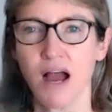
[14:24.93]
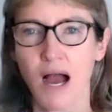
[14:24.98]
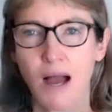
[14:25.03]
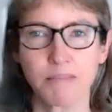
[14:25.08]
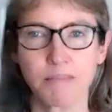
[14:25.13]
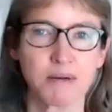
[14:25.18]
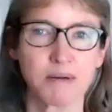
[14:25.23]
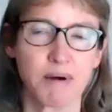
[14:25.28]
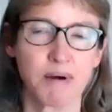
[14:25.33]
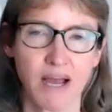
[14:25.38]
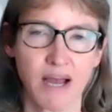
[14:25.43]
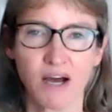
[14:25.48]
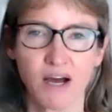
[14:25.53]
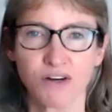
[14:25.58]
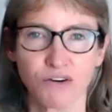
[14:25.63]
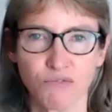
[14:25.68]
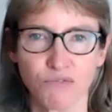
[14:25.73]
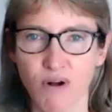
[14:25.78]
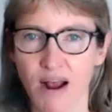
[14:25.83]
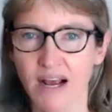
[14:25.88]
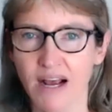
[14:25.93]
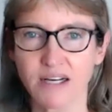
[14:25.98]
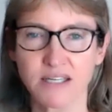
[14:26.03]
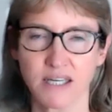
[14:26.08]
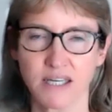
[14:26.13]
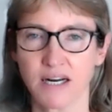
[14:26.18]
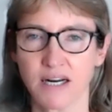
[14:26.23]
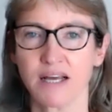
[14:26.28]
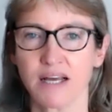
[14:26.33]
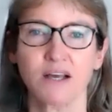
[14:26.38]
I'm going to buy 100 RECs,
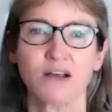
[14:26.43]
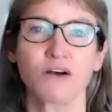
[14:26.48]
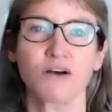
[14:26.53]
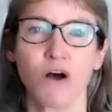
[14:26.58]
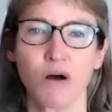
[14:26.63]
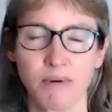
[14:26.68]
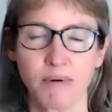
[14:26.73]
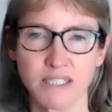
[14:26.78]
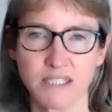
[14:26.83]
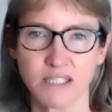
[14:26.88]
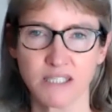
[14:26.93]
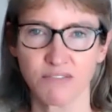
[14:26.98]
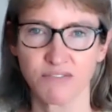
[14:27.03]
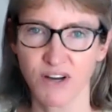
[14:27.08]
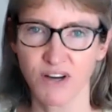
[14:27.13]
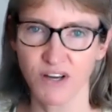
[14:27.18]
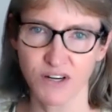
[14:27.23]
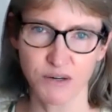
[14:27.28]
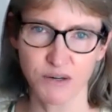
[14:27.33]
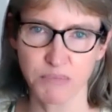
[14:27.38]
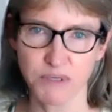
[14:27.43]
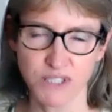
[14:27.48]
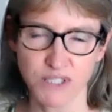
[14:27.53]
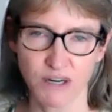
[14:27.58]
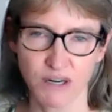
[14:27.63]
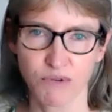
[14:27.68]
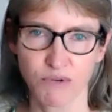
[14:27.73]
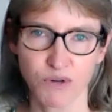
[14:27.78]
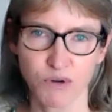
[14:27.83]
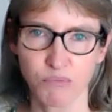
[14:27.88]
and I can call myself
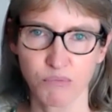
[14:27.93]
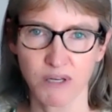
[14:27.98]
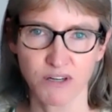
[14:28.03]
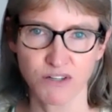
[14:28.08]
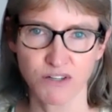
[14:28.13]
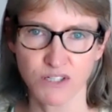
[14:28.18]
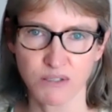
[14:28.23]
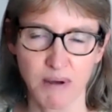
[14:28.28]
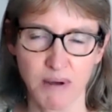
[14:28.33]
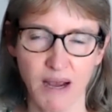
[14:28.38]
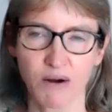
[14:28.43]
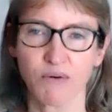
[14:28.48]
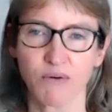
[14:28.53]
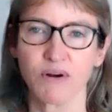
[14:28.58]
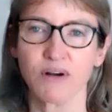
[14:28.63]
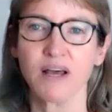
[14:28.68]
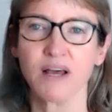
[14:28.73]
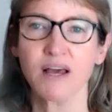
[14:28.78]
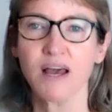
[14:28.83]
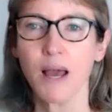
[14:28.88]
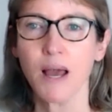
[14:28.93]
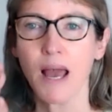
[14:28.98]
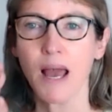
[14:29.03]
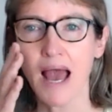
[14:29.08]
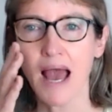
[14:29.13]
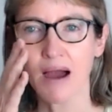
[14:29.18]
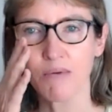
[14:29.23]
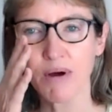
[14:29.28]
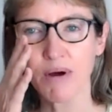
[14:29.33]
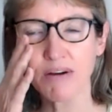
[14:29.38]
100% renewable energy powered.
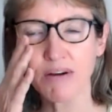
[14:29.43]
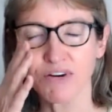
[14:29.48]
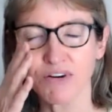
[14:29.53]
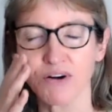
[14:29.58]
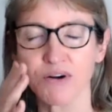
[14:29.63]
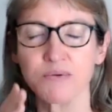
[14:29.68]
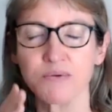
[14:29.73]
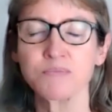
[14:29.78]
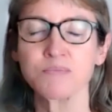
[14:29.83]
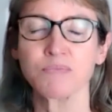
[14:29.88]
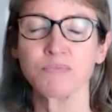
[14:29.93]
However,